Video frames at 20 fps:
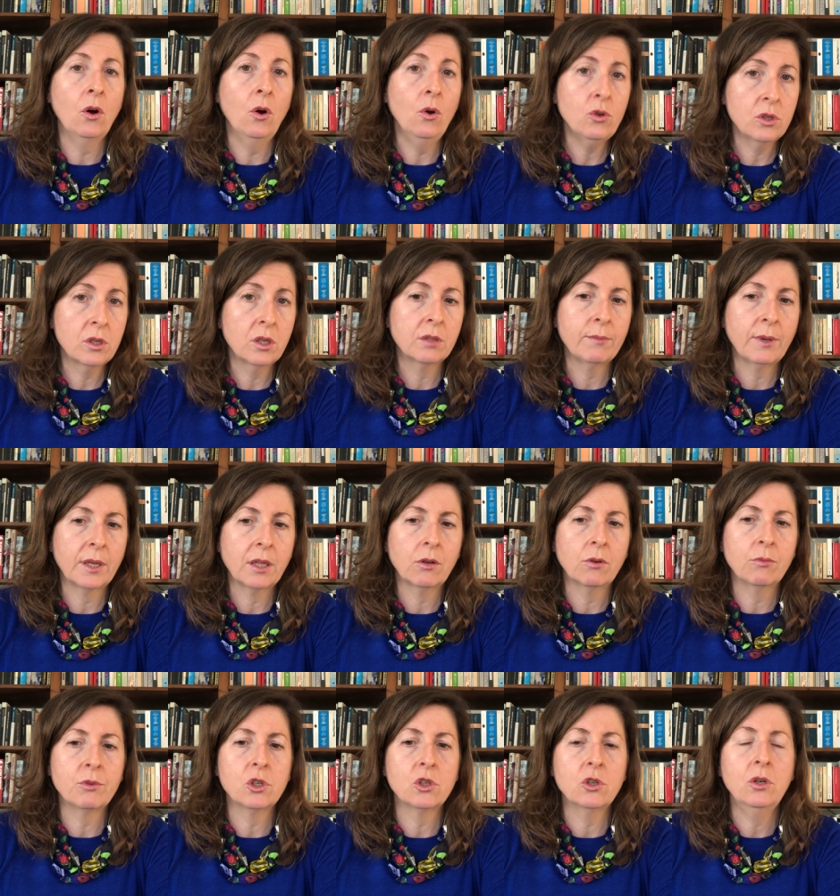hosted by the
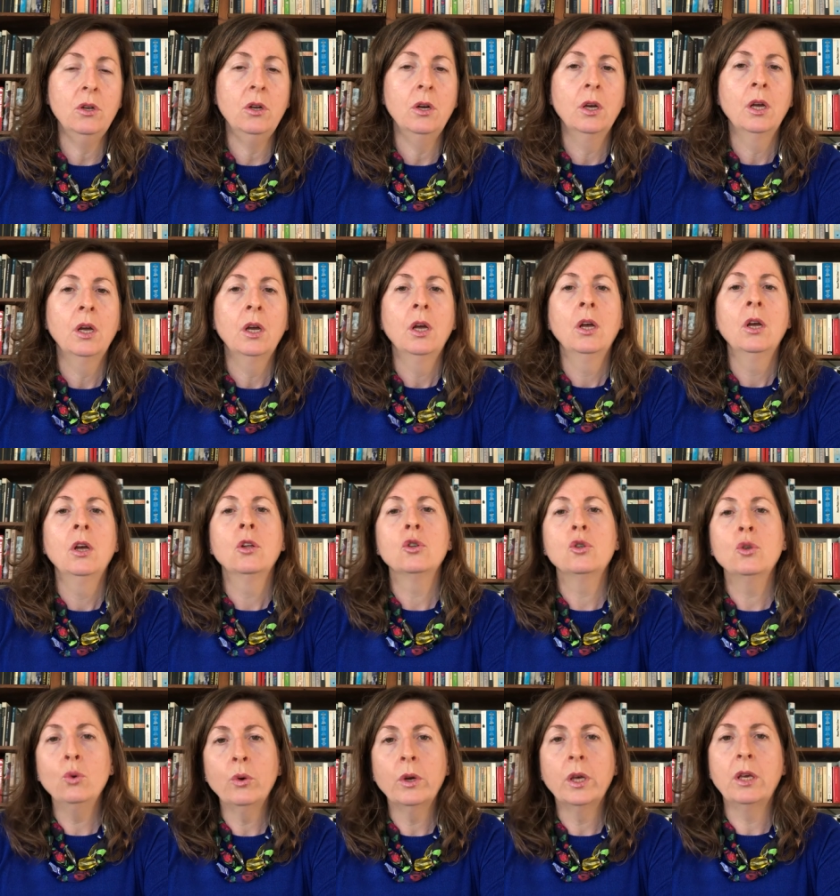Commission
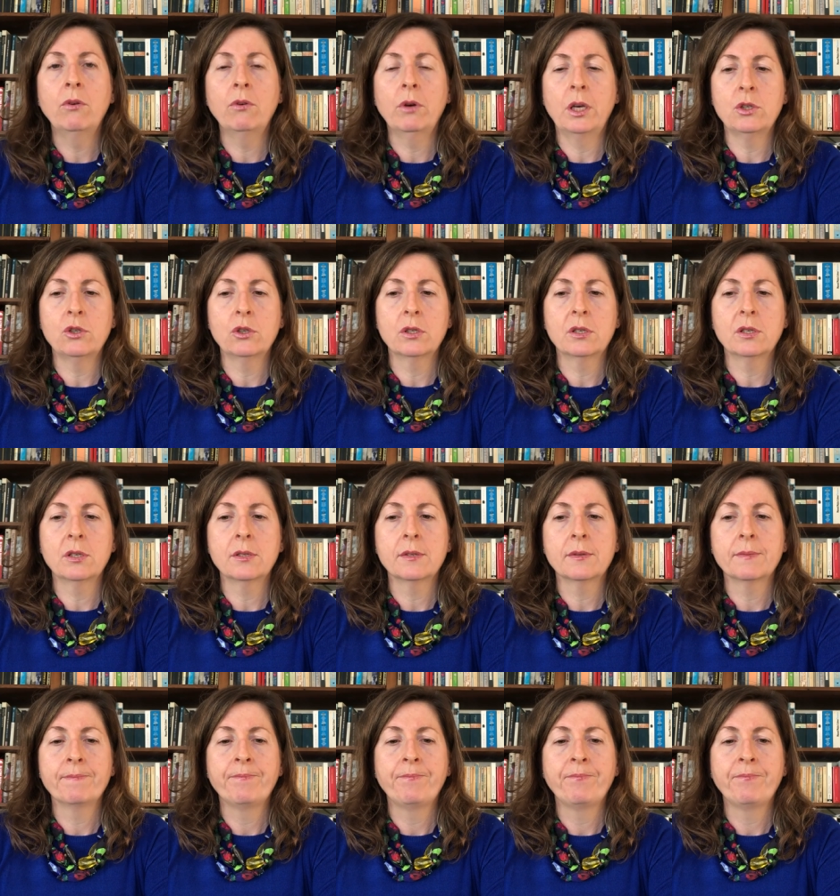to EU agencies.